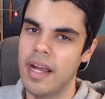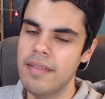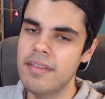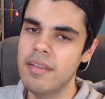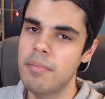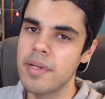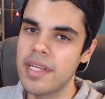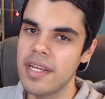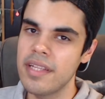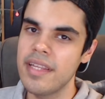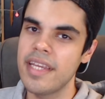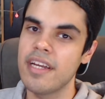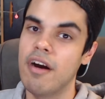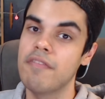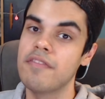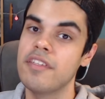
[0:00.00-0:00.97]
In the
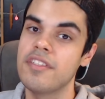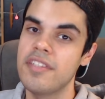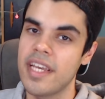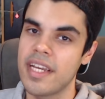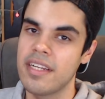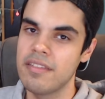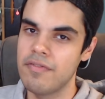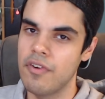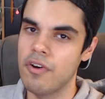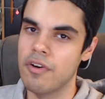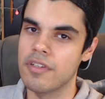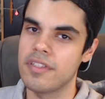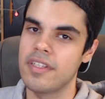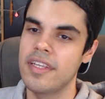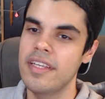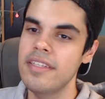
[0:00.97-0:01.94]
beginning of the second
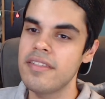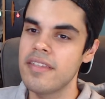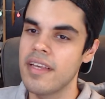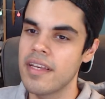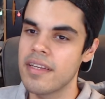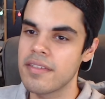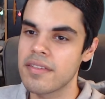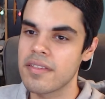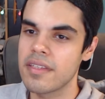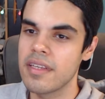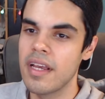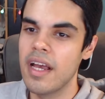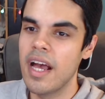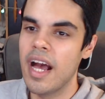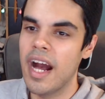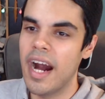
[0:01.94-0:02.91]
verse, he sings,
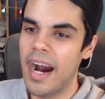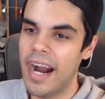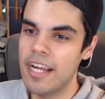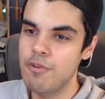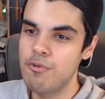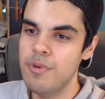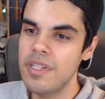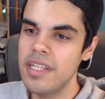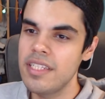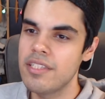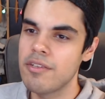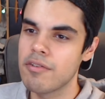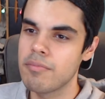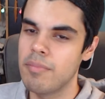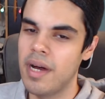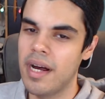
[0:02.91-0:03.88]
I really
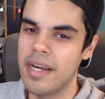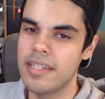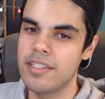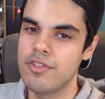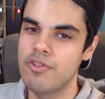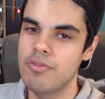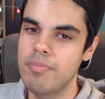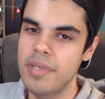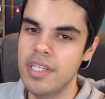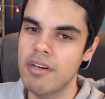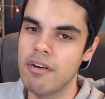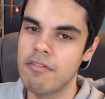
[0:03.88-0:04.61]
don't mind to be your